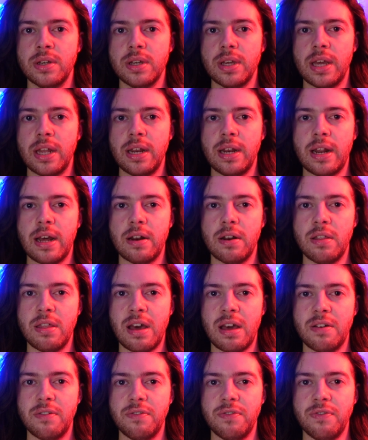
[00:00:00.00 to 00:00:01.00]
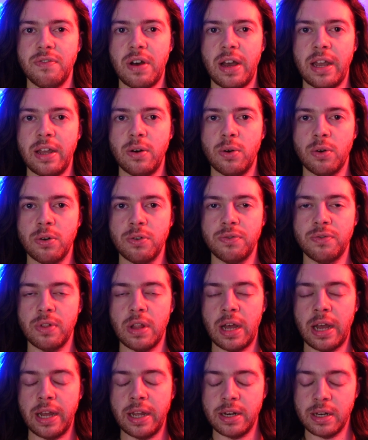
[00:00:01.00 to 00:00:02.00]
getting out of that fight or
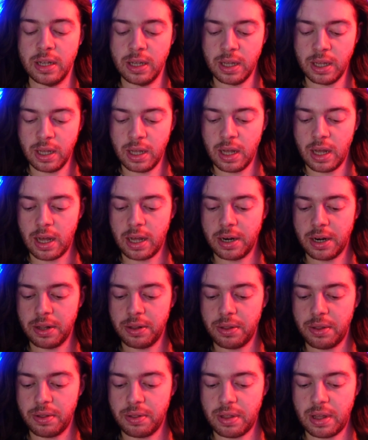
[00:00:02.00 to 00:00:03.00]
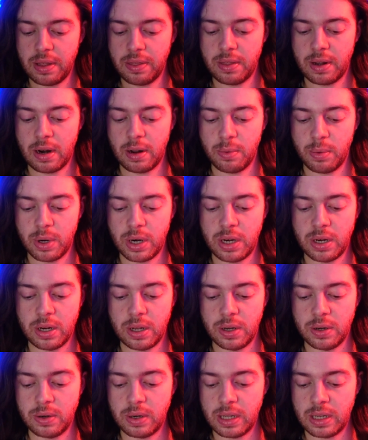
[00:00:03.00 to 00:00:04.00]
flight. Another thing that I want to
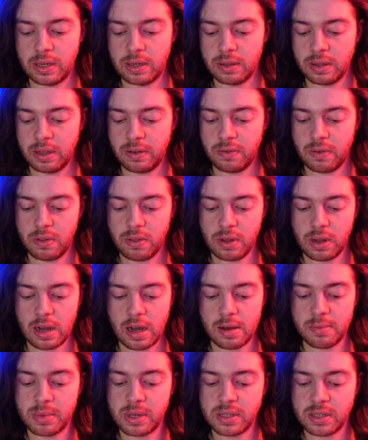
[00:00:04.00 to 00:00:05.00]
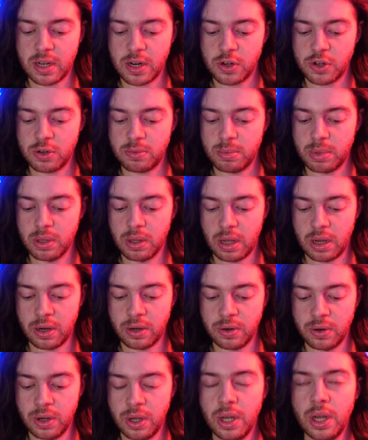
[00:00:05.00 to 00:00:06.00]
note, and leave it in the comment section
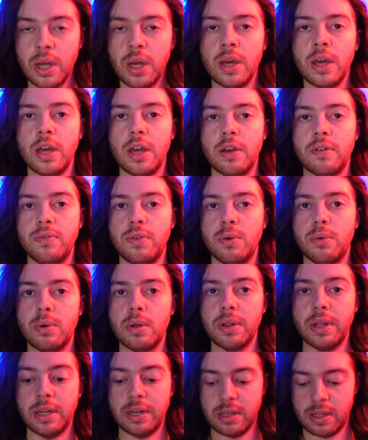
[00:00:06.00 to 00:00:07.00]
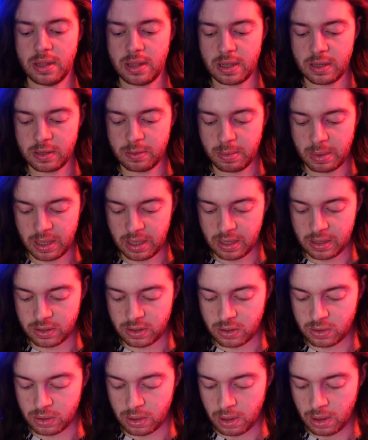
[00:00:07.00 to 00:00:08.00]
below if you relate to this, because
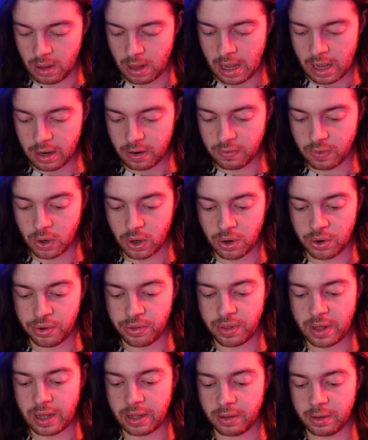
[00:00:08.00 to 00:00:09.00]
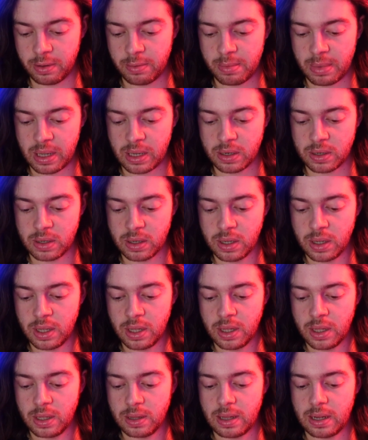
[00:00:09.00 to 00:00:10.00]
there's a lot of earth element
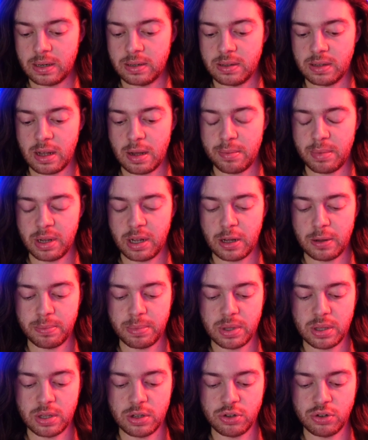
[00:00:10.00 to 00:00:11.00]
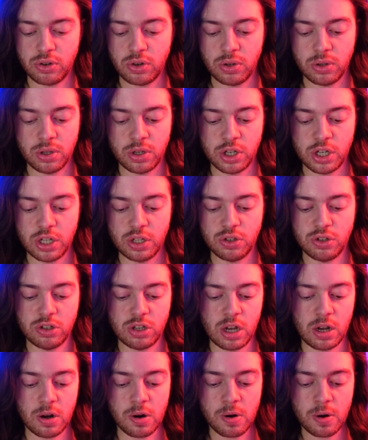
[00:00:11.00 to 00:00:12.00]
that is coming up in this trilogy.
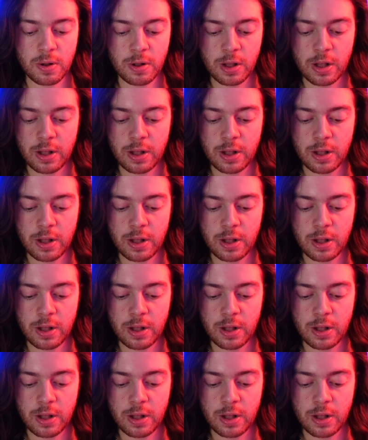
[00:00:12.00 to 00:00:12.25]
So